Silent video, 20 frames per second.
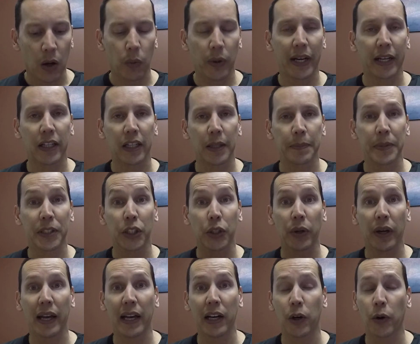When it comes
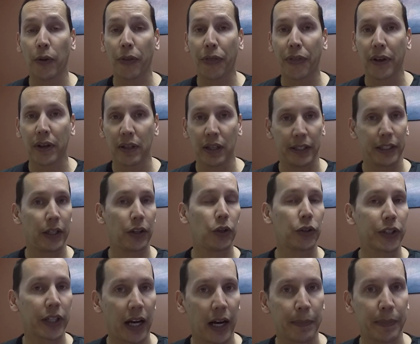to health, another
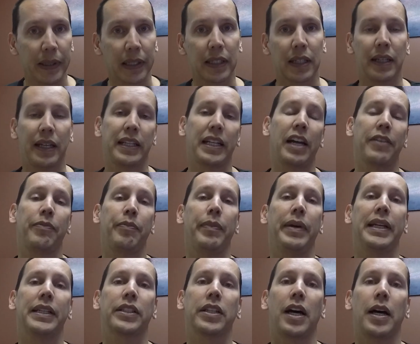topic, and I've
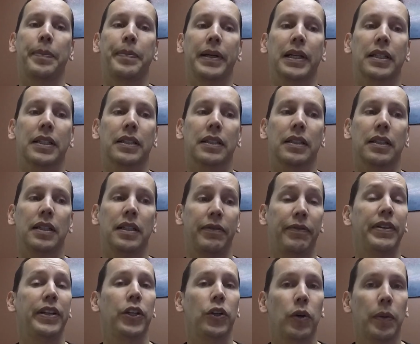made topics a
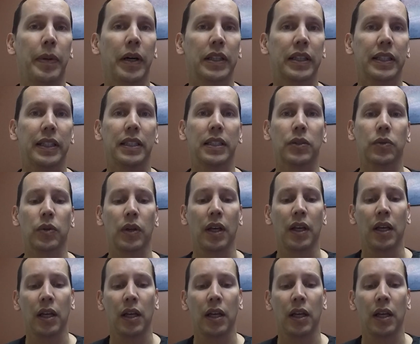video about this.